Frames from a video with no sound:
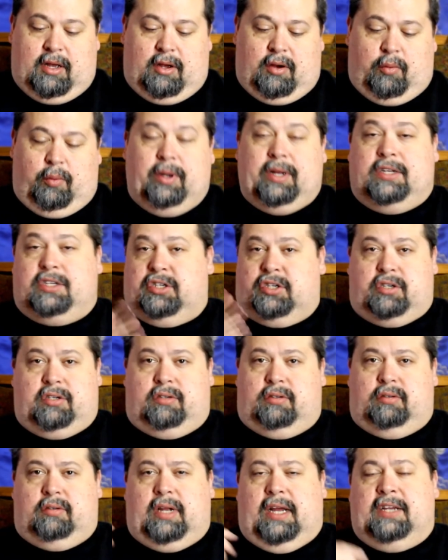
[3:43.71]

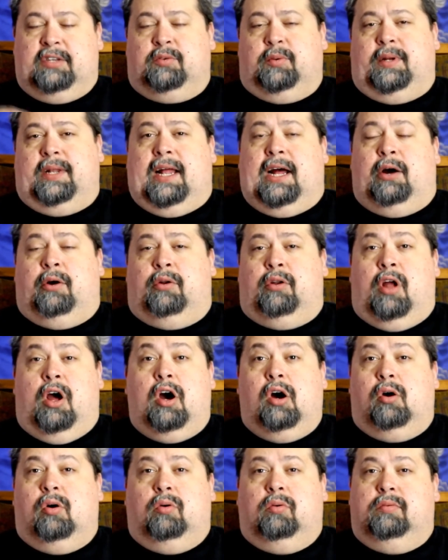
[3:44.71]
Which, as we now
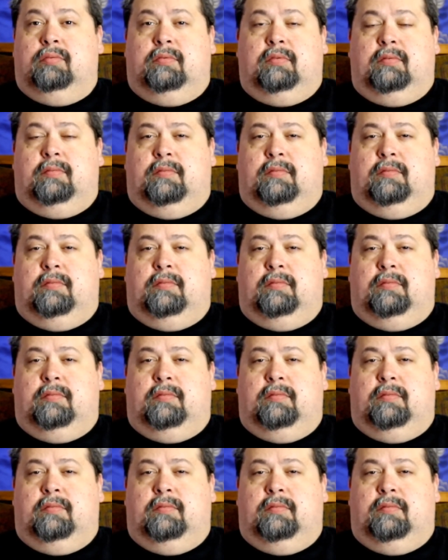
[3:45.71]
know,